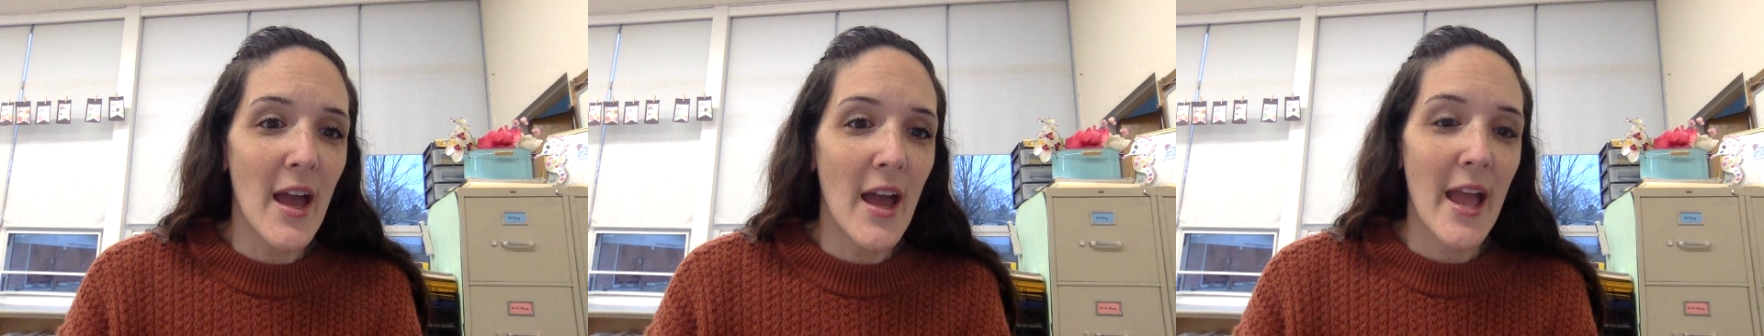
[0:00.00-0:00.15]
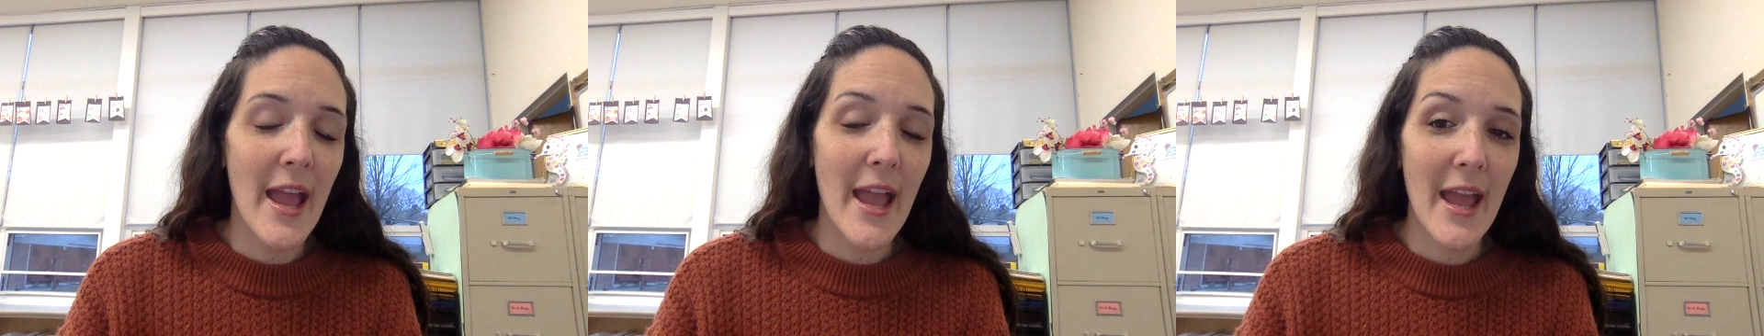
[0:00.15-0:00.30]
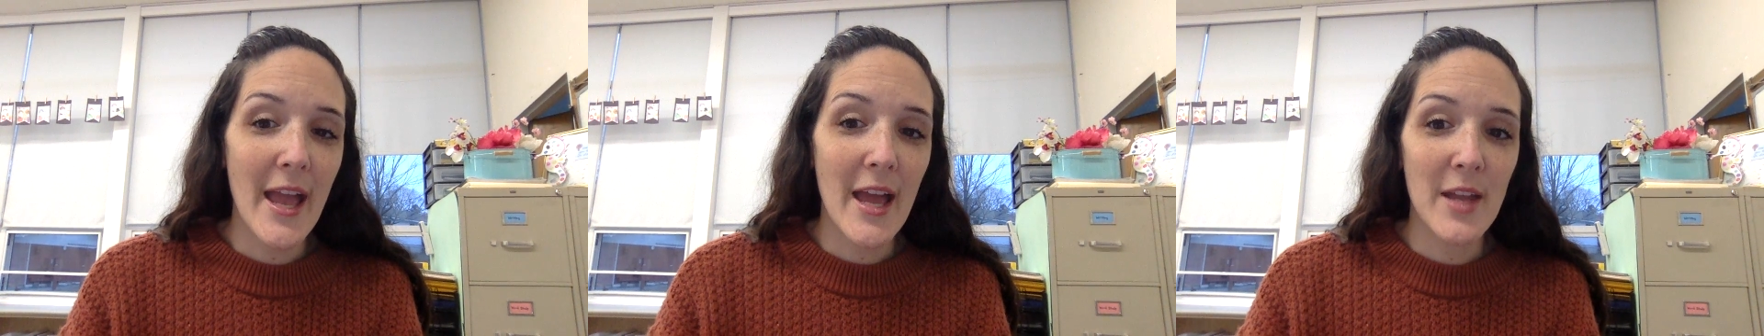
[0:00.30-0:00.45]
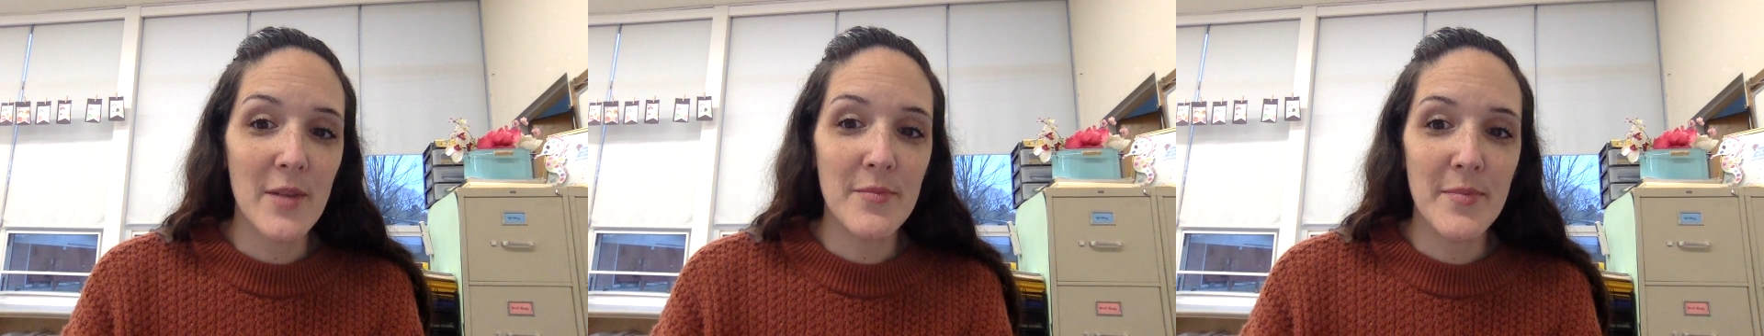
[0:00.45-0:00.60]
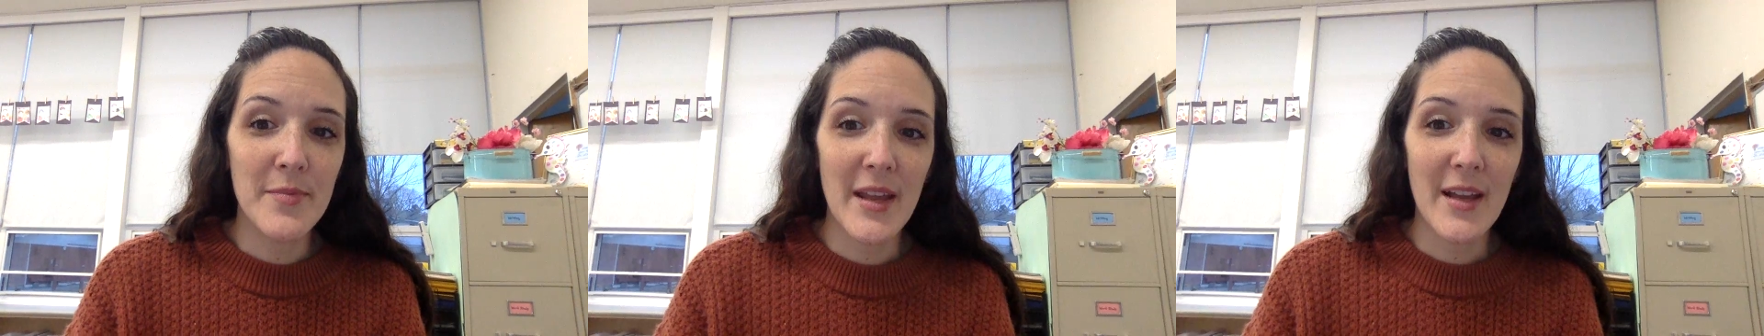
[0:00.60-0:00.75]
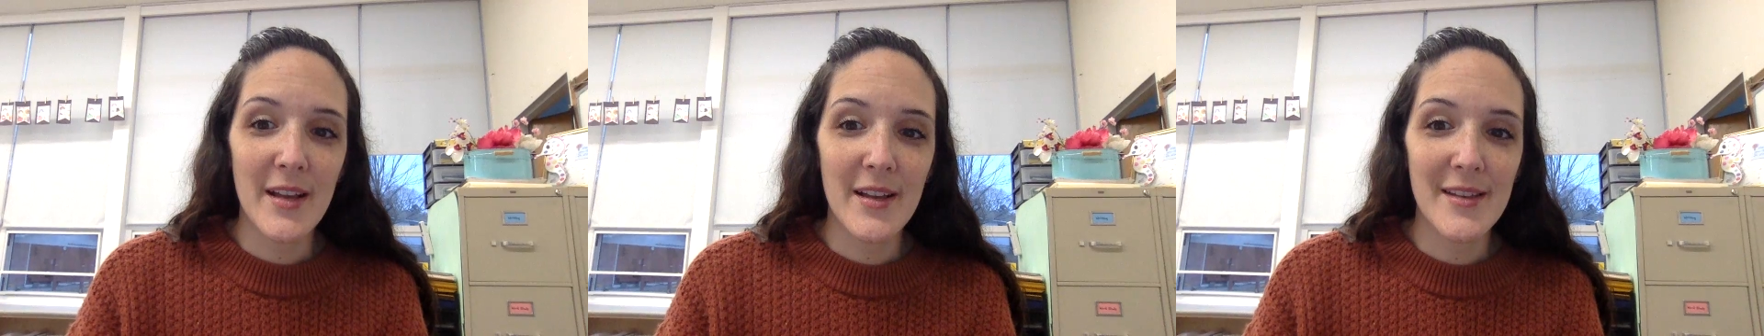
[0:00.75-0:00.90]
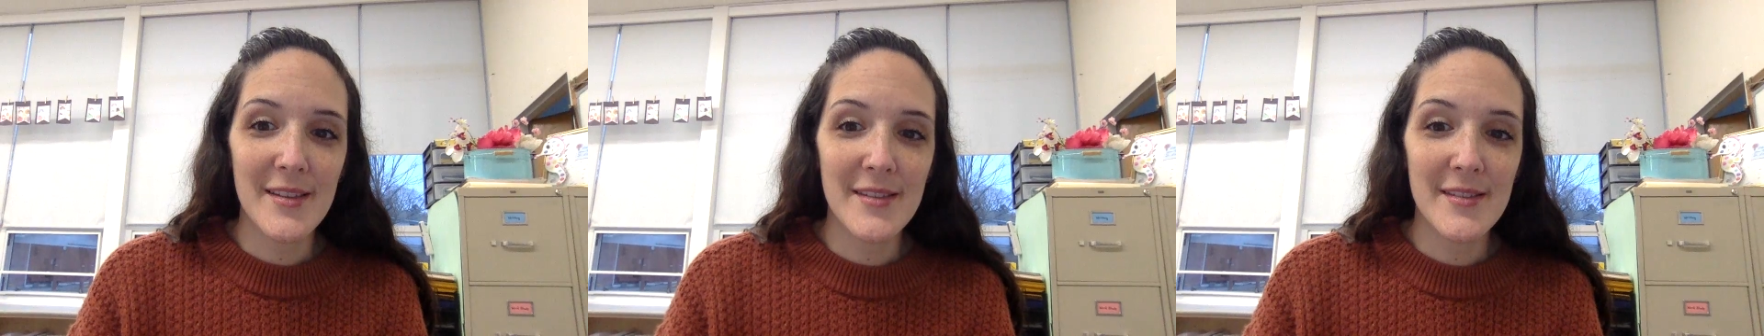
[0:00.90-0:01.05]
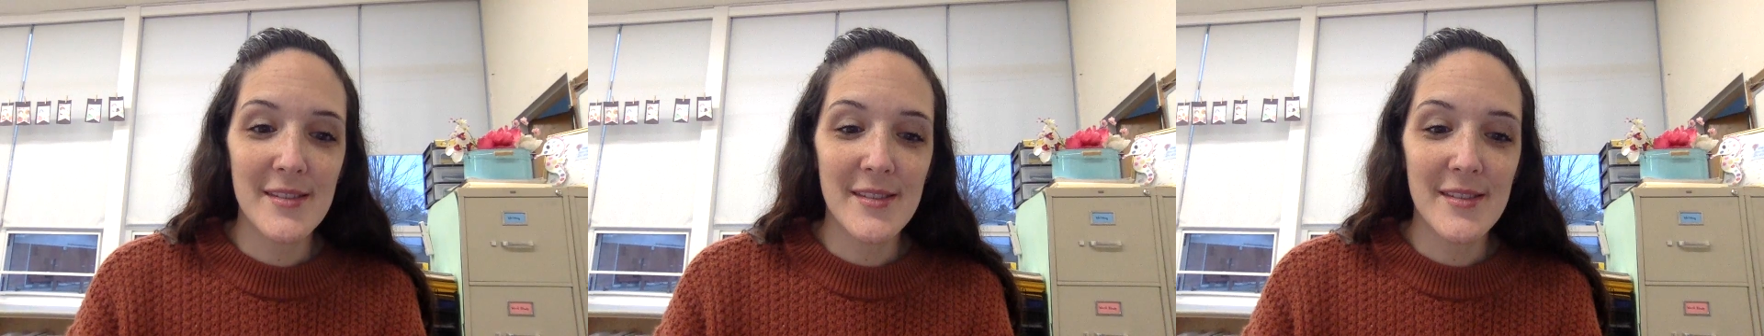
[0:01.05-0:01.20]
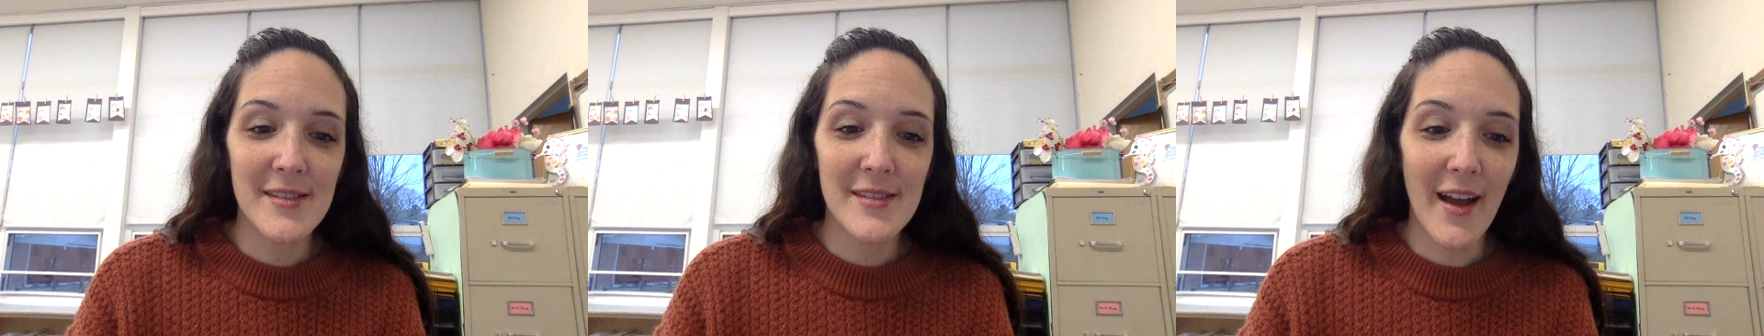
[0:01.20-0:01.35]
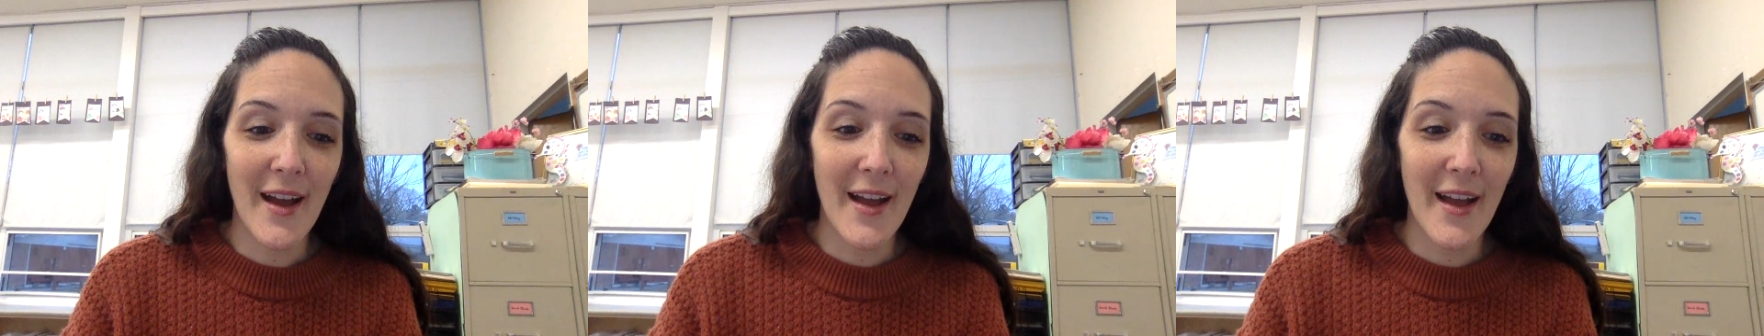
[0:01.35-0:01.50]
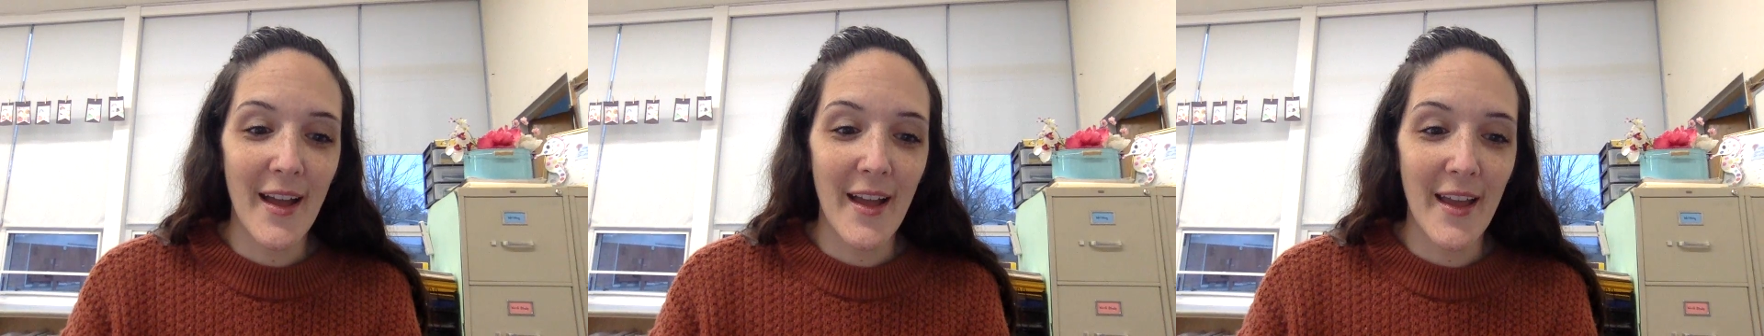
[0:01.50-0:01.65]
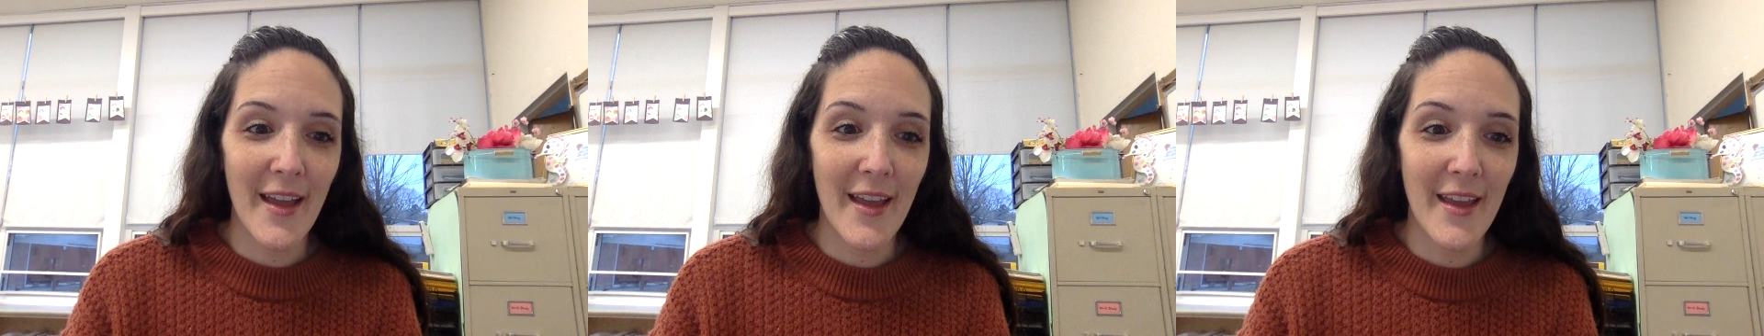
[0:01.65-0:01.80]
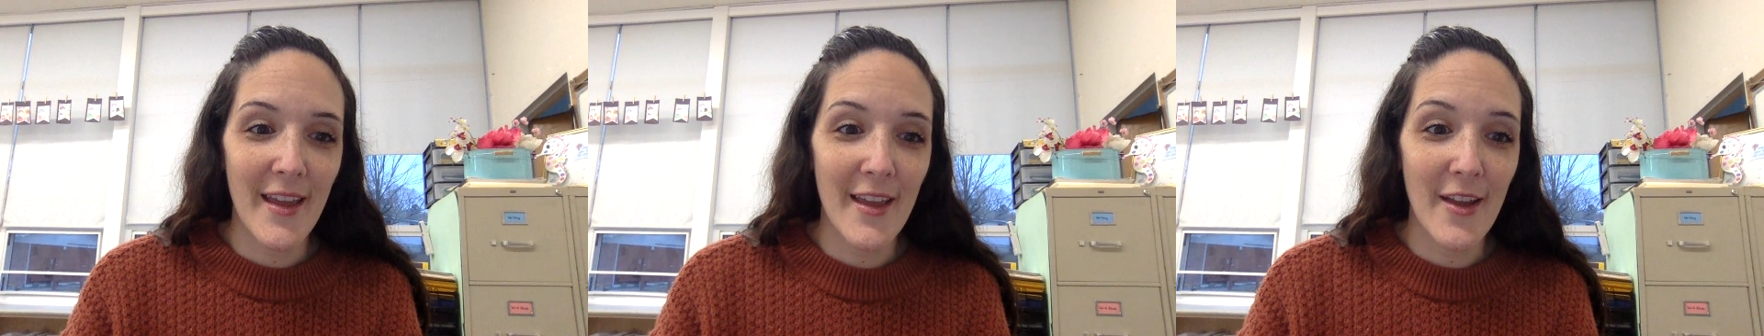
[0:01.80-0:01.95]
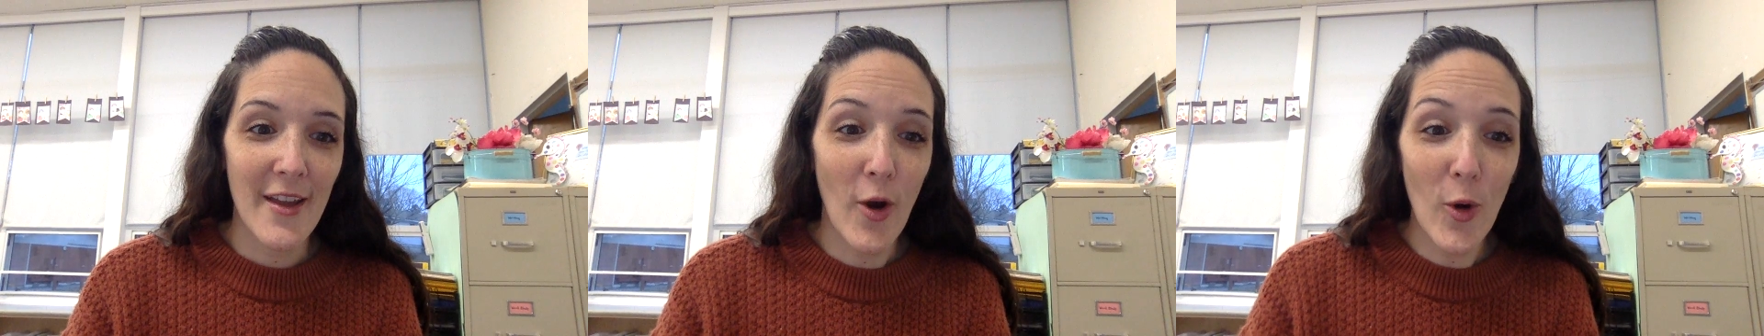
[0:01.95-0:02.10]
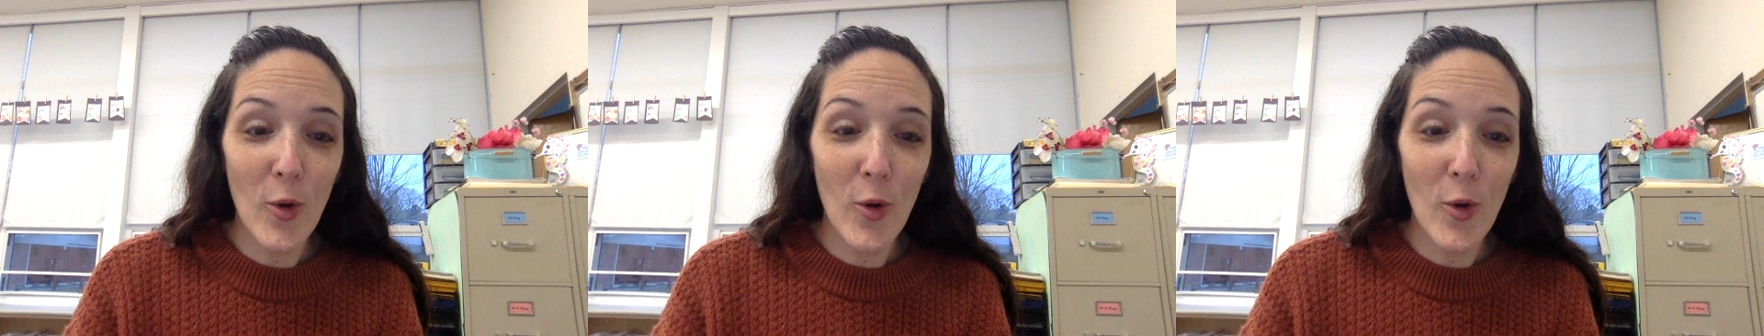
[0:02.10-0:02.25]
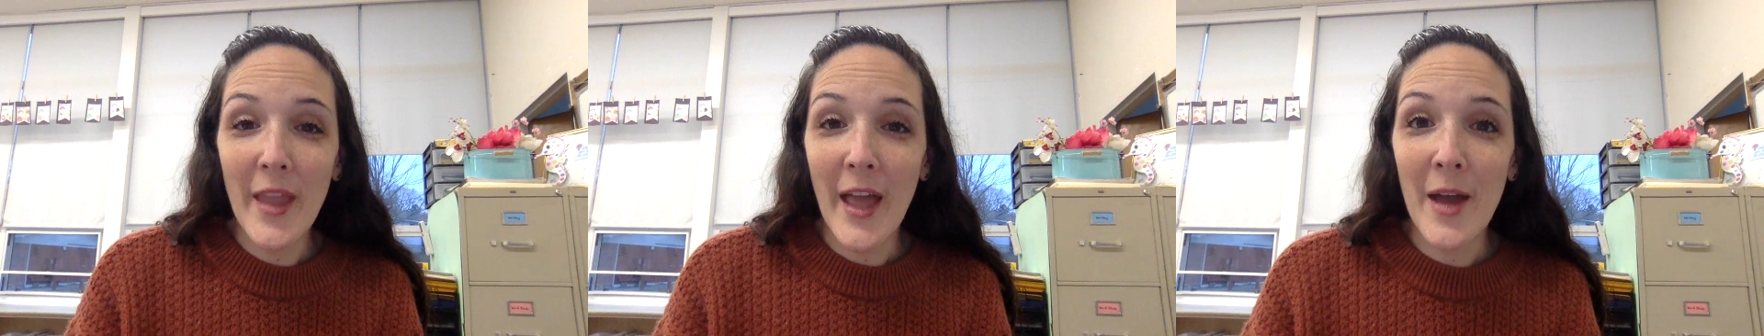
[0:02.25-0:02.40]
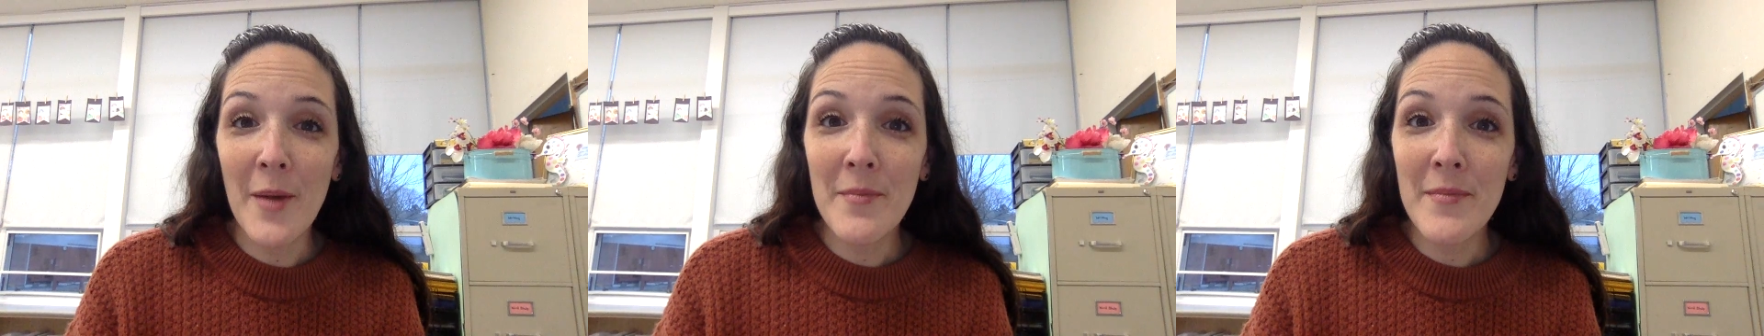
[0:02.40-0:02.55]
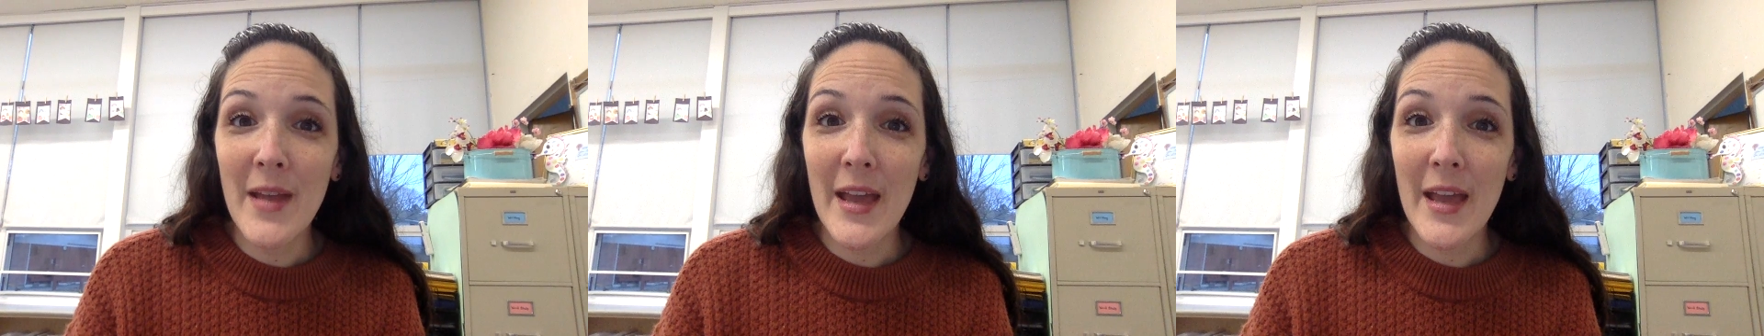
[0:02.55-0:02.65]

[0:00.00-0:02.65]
and because I own them